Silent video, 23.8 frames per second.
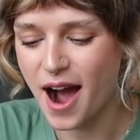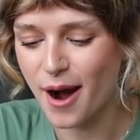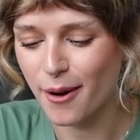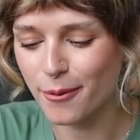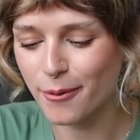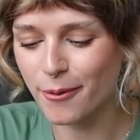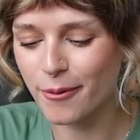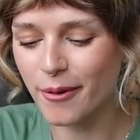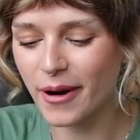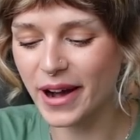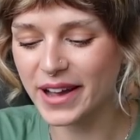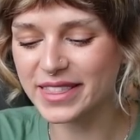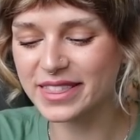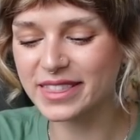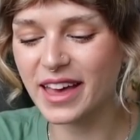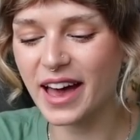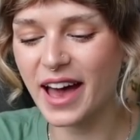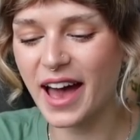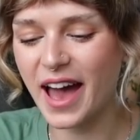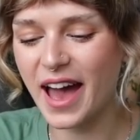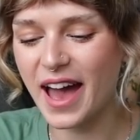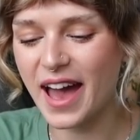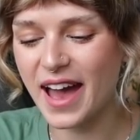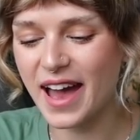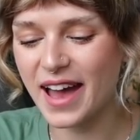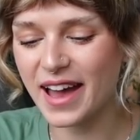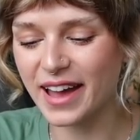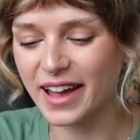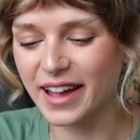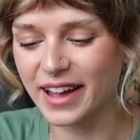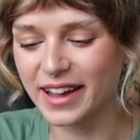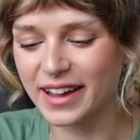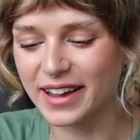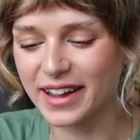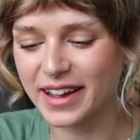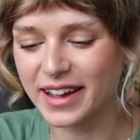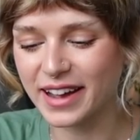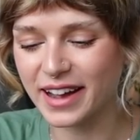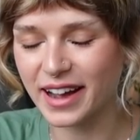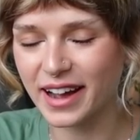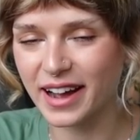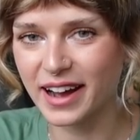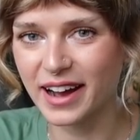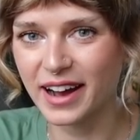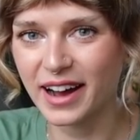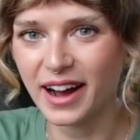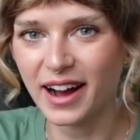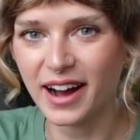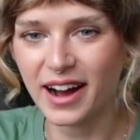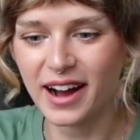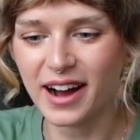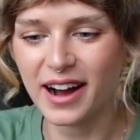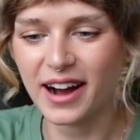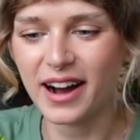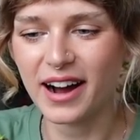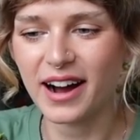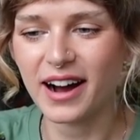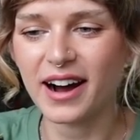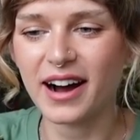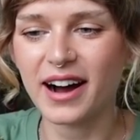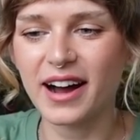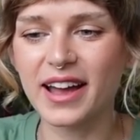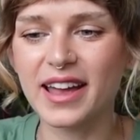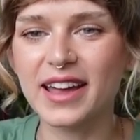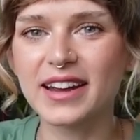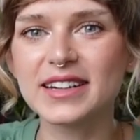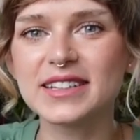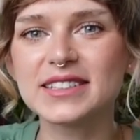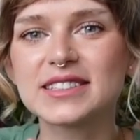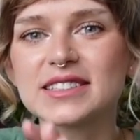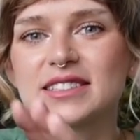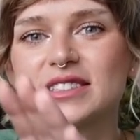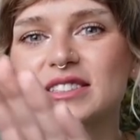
what the heck? It is